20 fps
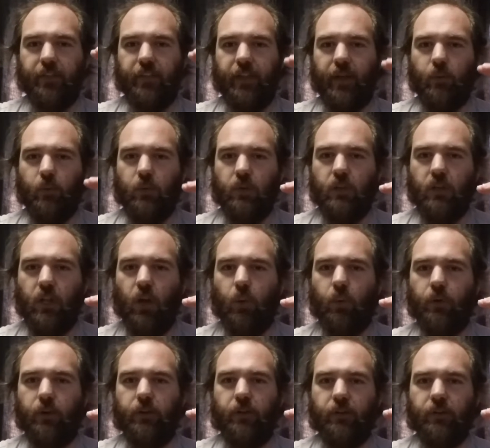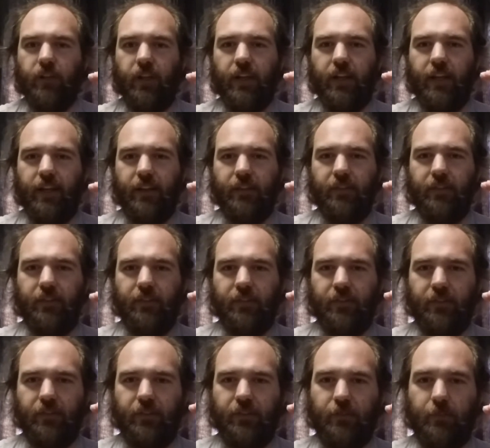it will lower
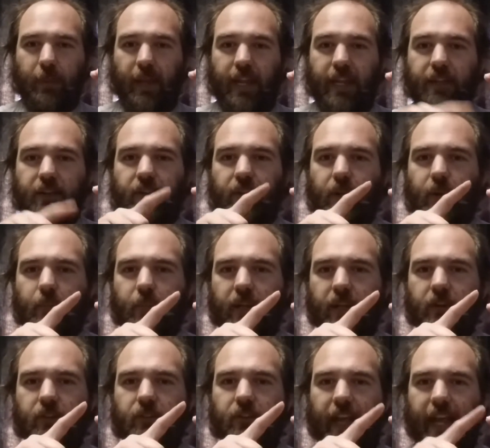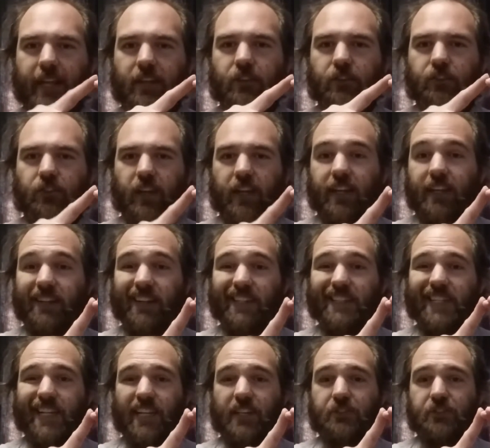the speed because
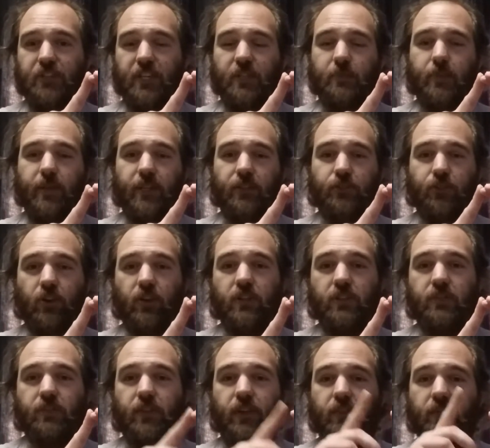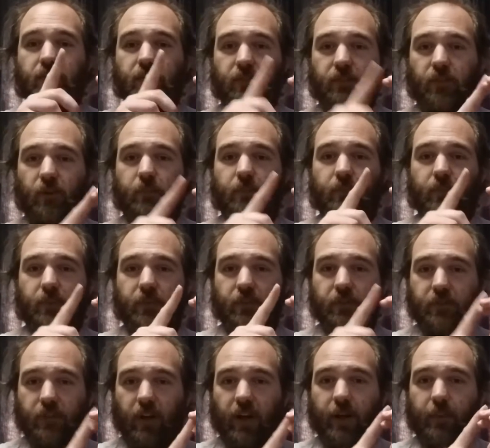kinetic energy is being transferred from the
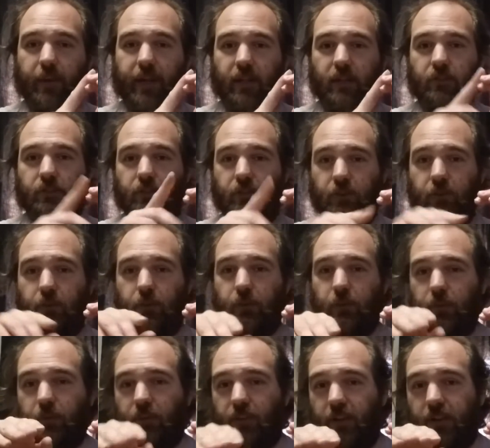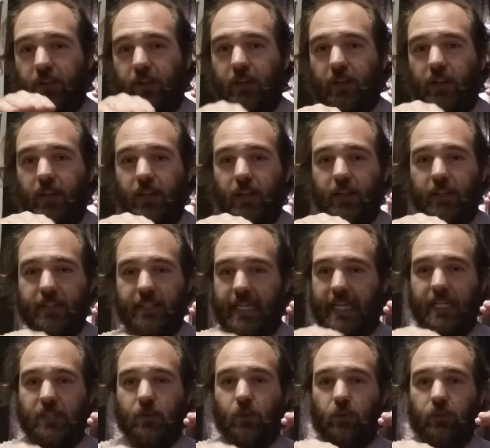flywheel to the
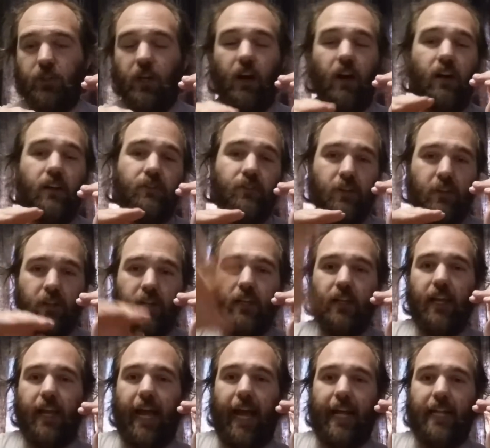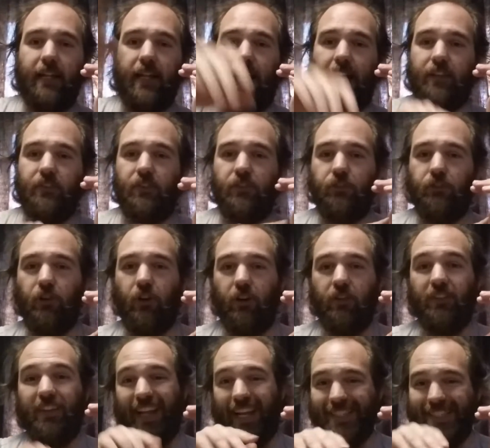disc or dart as it's shot.
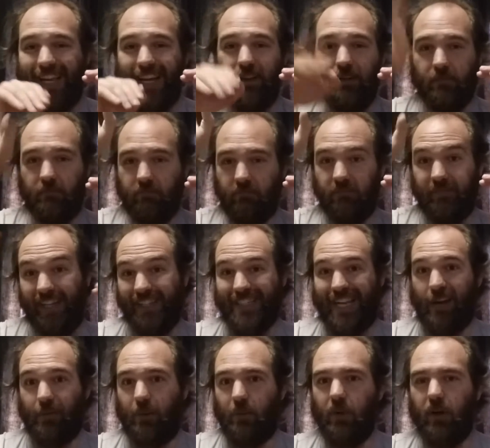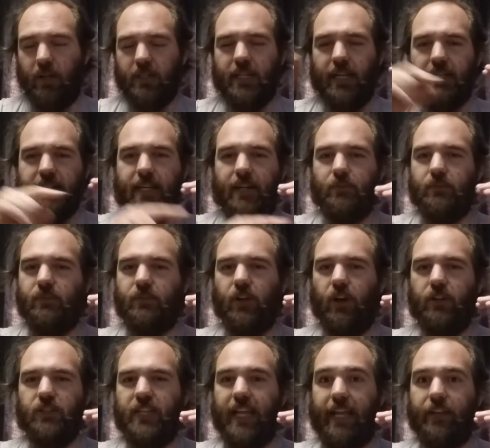And that's how it works. That's how
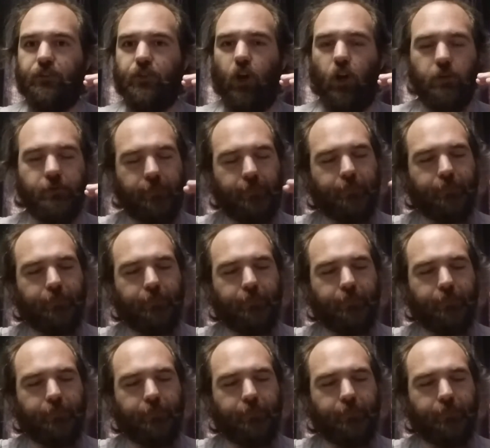darts get shot.